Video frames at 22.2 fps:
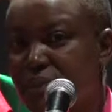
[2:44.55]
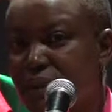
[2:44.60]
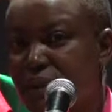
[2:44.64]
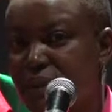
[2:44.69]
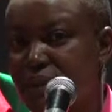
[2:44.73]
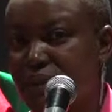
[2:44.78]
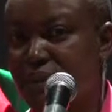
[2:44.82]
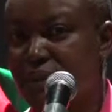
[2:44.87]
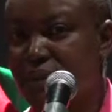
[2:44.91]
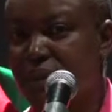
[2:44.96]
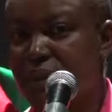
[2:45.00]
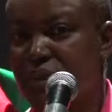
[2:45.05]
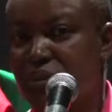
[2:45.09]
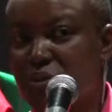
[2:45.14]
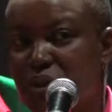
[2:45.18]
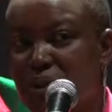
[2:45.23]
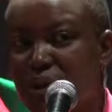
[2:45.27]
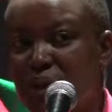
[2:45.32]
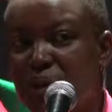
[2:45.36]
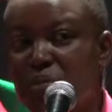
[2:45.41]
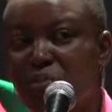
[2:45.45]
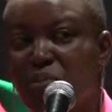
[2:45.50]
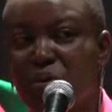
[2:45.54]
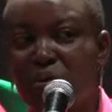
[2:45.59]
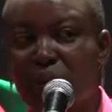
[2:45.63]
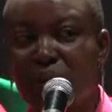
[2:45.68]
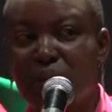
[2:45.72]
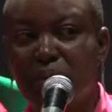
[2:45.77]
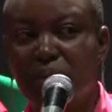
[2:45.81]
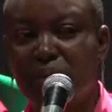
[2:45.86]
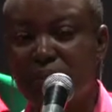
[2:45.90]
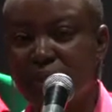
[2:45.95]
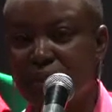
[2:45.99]
I was actually a
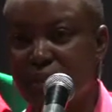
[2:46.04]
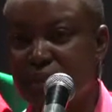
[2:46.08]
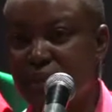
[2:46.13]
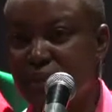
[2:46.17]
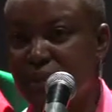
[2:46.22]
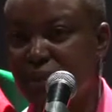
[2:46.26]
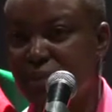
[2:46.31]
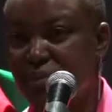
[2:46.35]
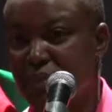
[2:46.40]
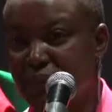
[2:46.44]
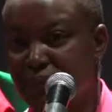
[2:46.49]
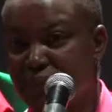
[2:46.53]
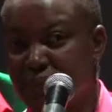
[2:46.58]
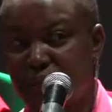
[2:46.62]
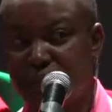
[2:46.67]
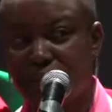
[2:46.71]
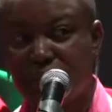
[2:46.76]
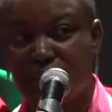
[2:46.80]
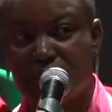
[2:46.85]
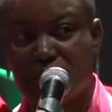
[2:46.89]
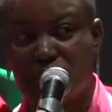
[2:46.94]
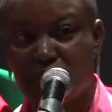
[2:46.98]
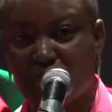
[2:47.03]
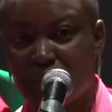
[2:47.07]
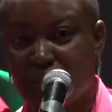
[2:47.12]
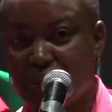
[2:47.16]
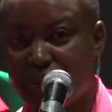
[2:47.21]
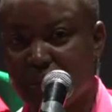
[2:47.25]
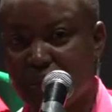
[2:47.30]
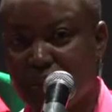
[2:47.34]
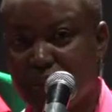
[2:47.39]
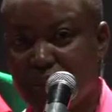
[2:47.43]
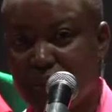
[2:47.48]
prohibited immigrant in
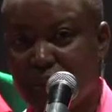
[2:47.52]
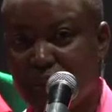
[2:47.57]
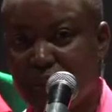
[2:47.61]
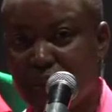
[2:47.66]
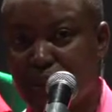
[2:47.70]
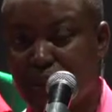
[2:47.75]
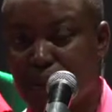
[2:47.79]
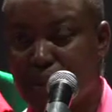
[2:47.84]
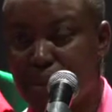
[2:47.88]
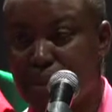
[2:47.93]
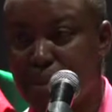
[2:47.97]
Swaziland.